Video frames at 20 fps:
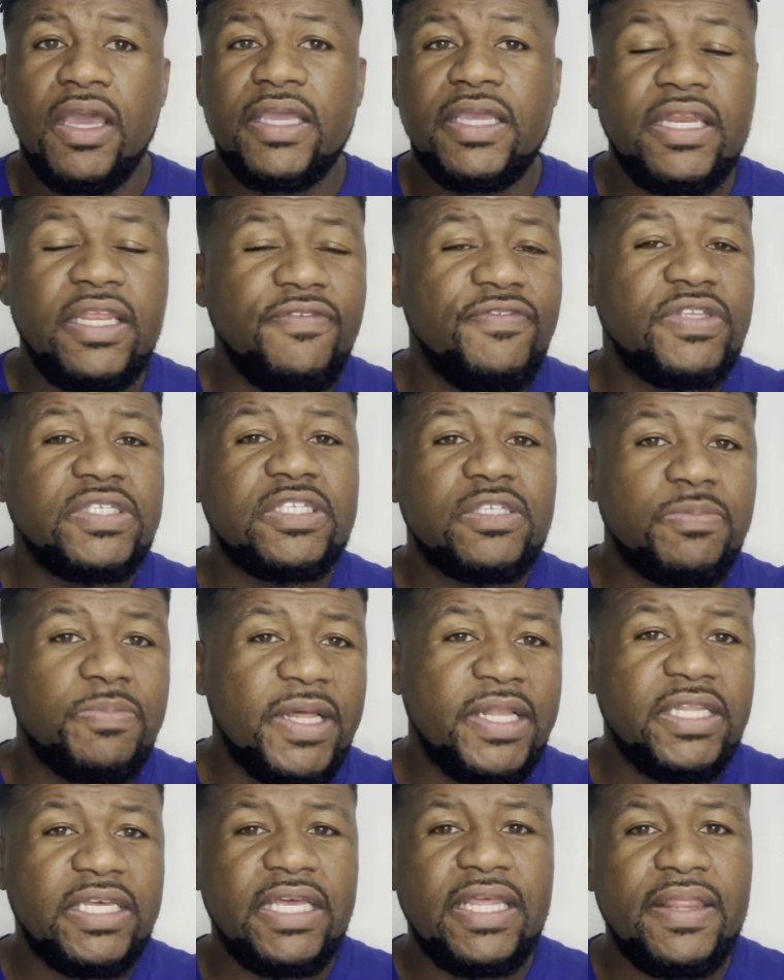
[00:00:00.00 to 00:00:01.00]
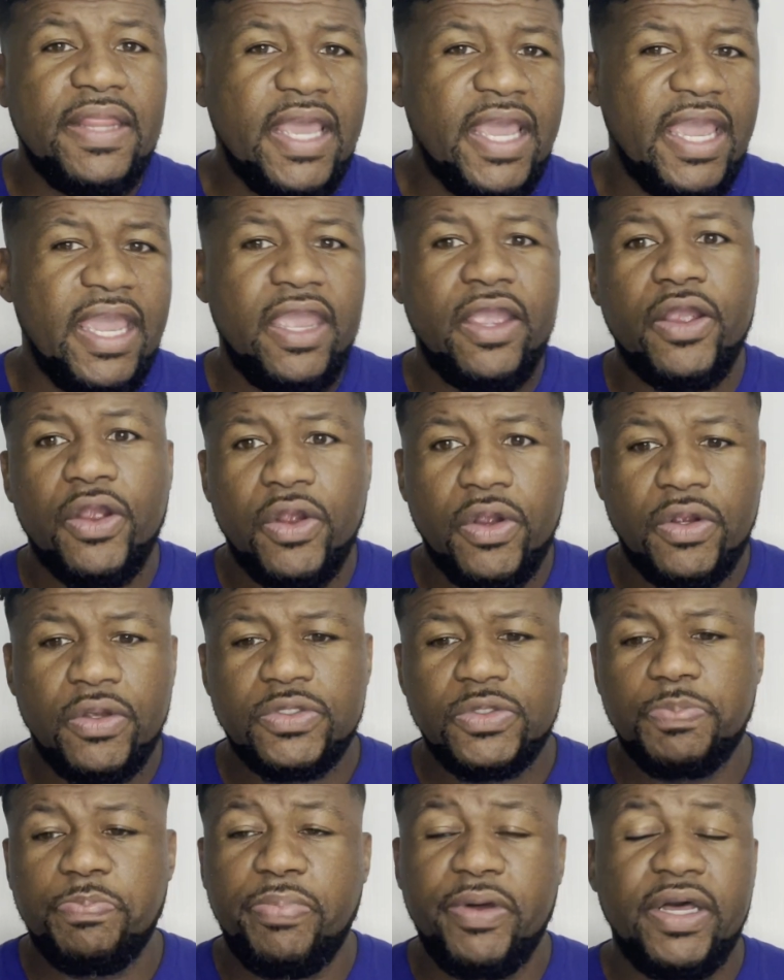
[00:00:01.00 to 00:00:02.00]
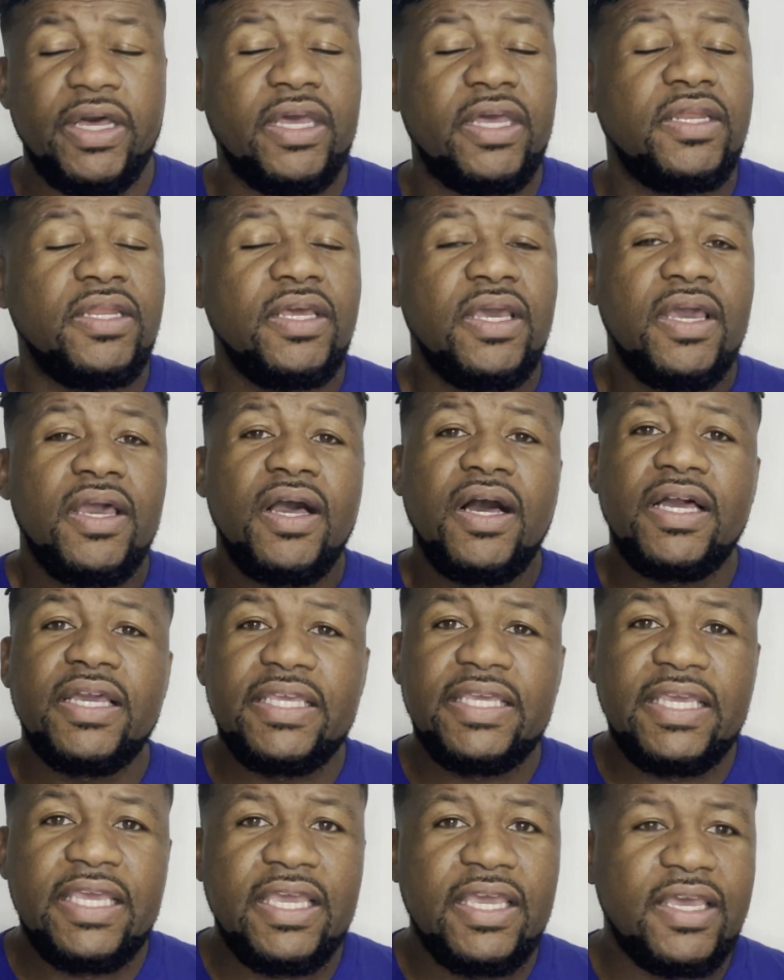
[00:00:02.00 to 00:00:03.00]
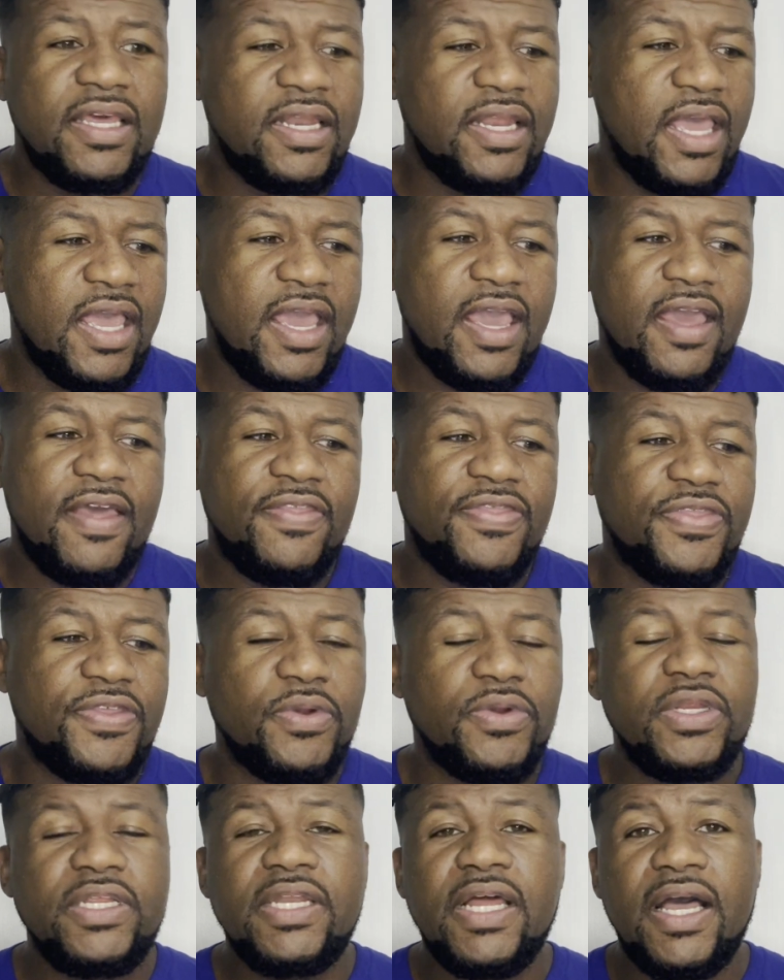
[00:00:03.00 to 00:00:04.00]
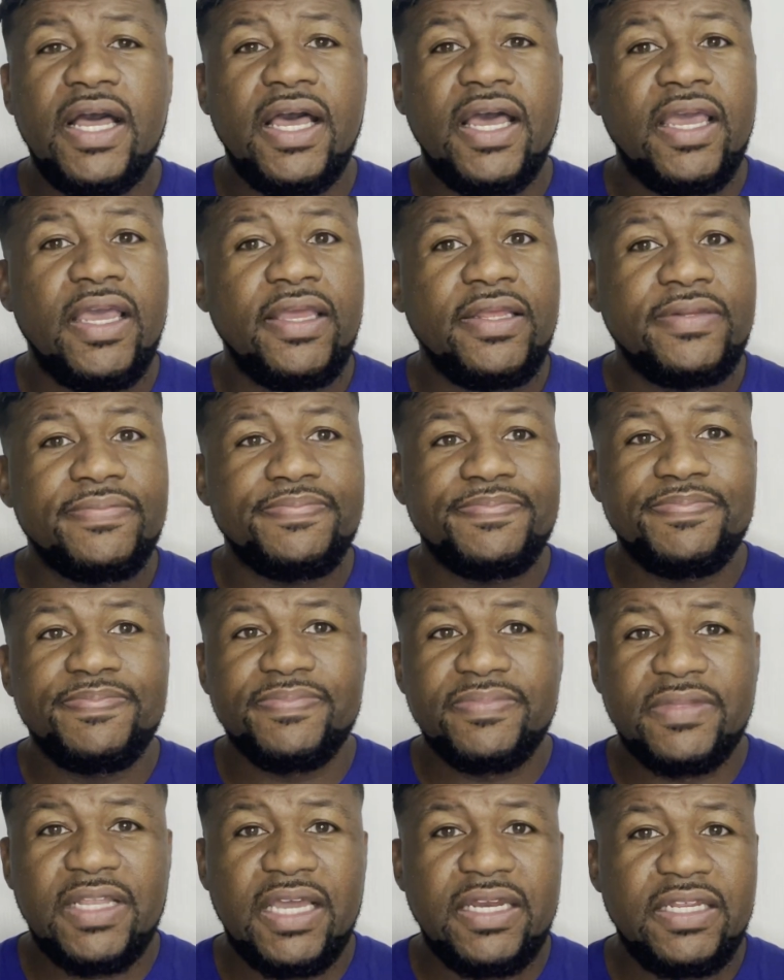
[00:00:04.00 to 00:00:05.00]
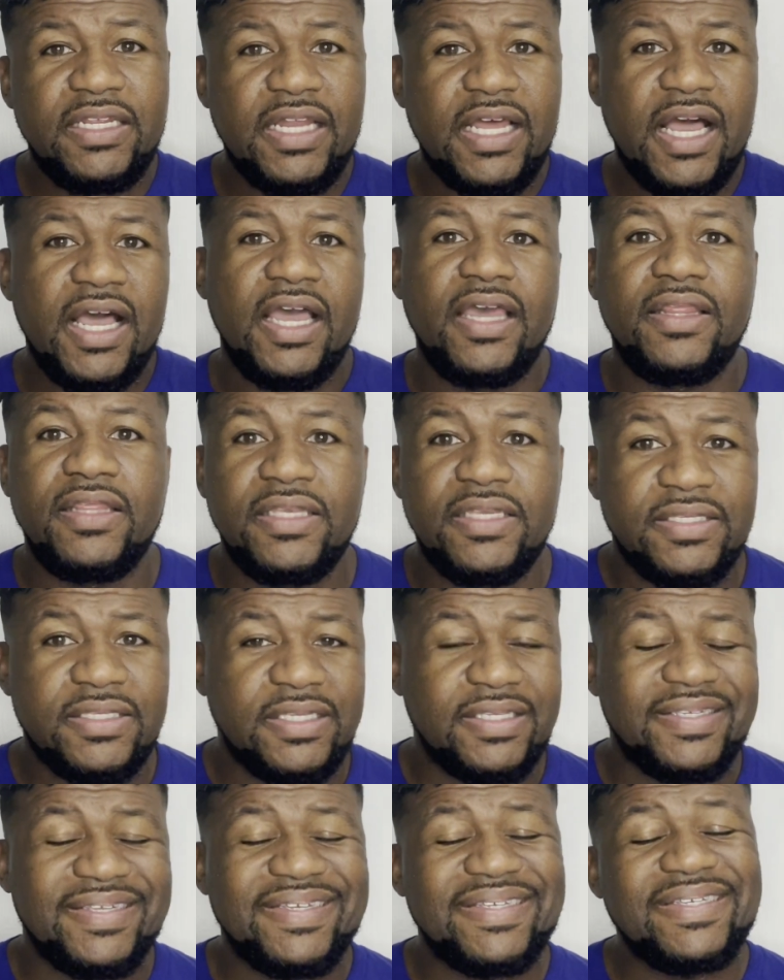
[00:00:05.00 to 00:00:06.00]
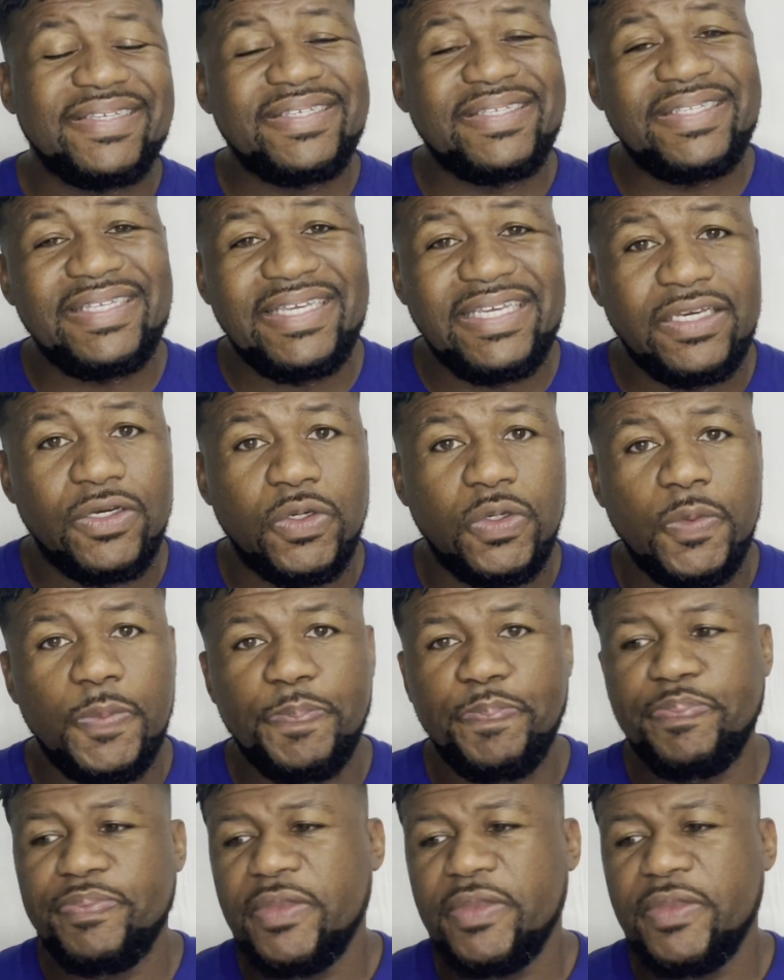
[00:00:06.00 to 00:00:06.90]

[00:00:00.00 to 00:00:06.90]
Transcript: You can even smell it in the air. But again, at $39.99, this is a steal.